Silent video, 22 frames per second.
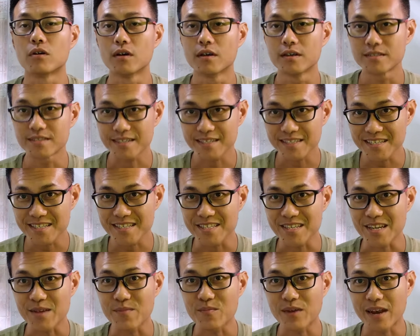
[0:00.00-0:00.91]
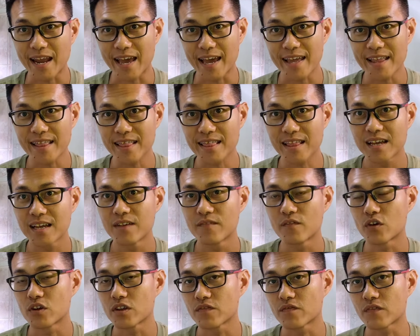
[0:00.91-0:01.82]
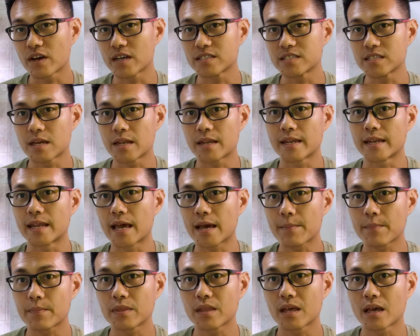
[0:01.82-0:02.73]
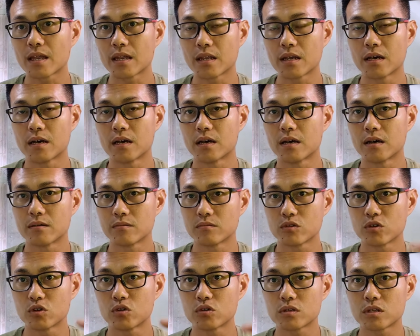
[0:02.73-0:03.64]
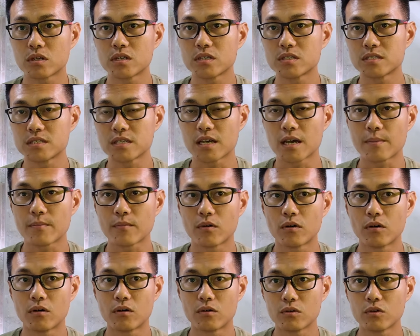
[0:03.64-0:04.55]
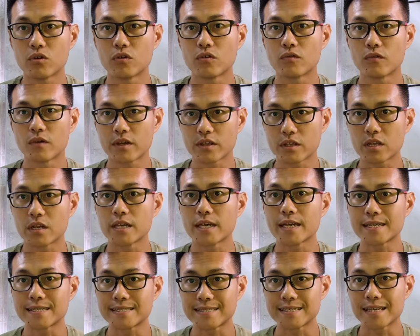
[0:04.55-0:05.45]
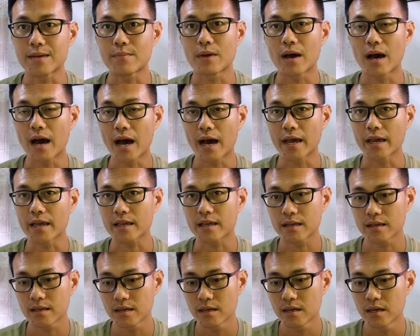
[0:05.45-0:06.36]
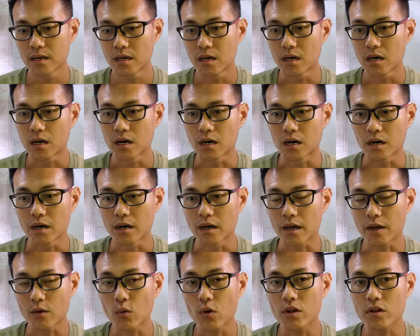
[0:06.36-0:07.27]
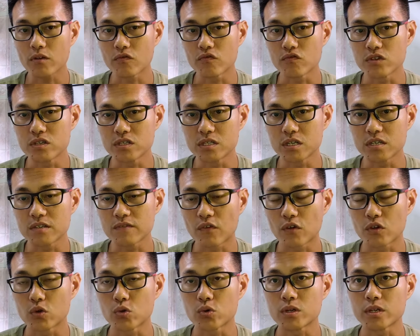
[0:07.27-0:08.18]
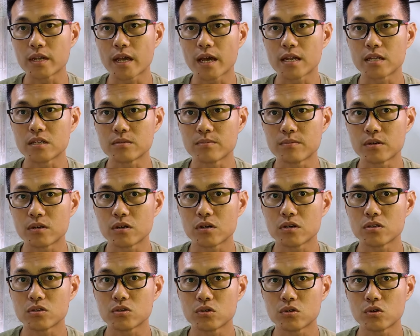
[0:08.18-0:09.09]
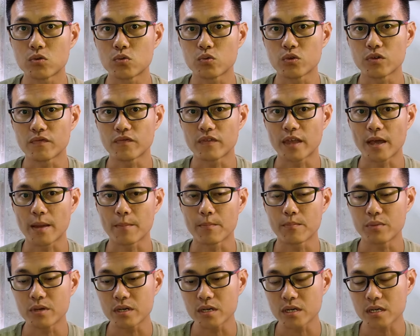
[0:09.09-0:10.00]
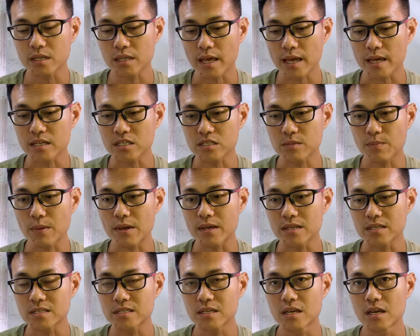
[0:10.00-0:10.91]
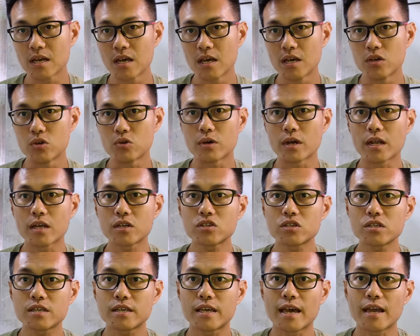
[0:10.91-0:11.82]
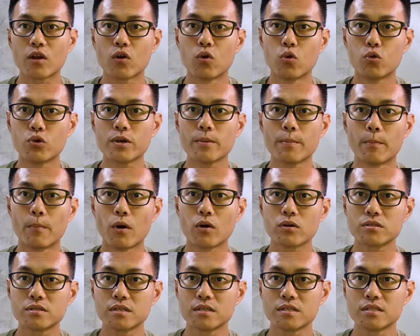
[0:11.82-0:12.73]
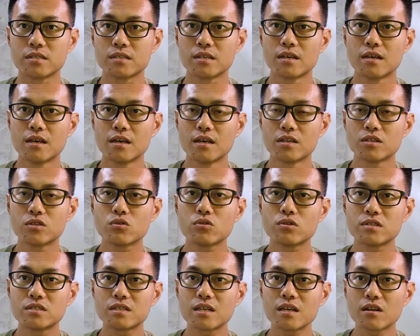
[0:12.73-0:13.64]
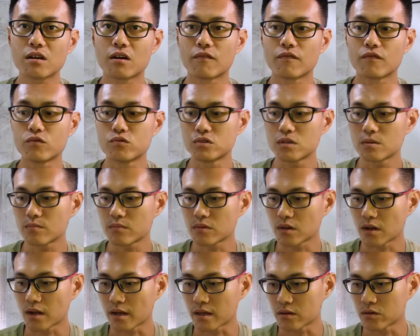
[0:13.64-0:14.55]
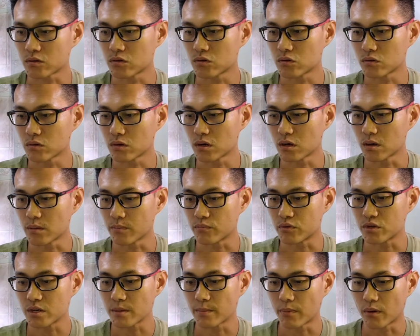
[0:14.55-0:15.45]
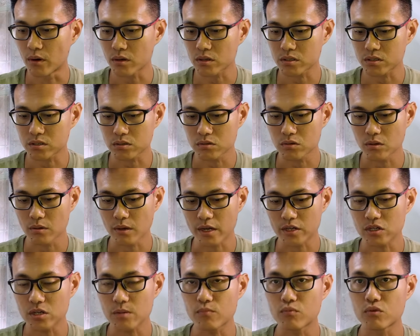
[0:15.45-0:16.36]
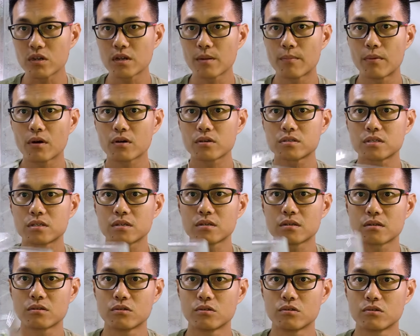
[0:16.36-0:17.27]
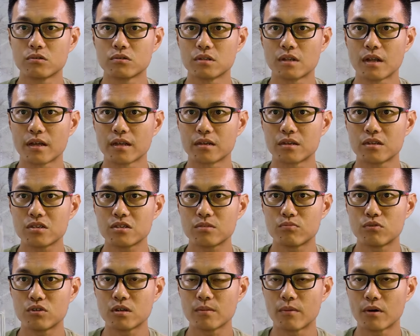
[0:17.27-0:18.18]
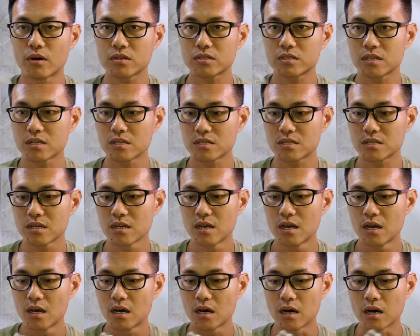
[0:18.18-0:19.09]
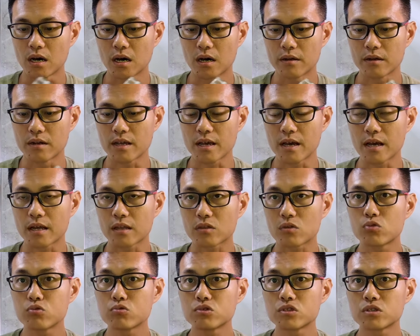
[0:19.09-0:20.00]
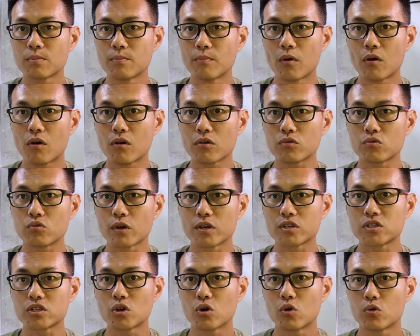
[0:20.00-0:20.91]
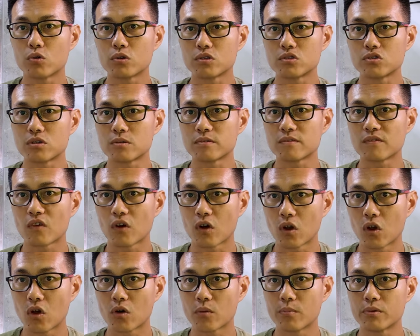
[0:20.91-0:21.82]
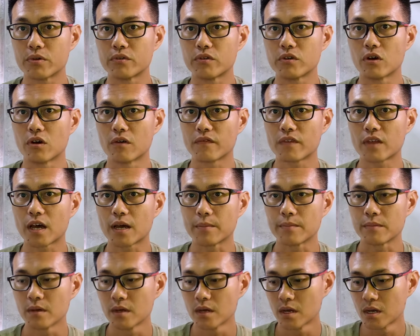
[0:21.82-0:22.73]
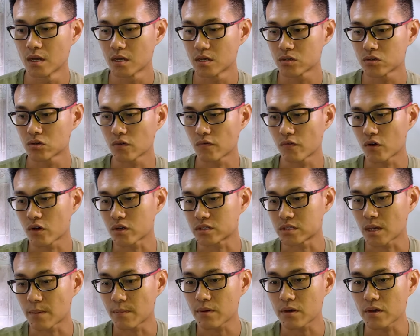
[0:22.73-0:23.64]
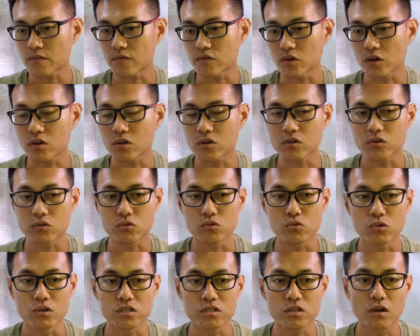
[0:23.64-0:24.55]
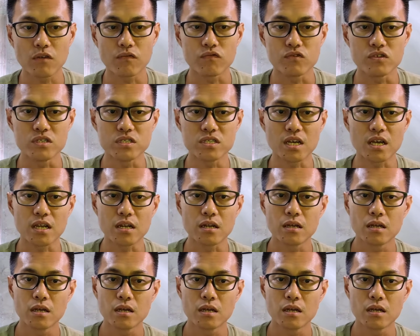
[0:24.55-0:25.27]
60 cm length, 45 cm depth, and 30 cm or 38 cm height. And one of the reasons for doing that is because with that bigger tank space, you can actually get holding boxes. So instead of using like a breeder box, actually breeder box, like these breeder boxes, they are too small to actually hold the strings for a long period of time. So for example, if you're going to do a soft reset,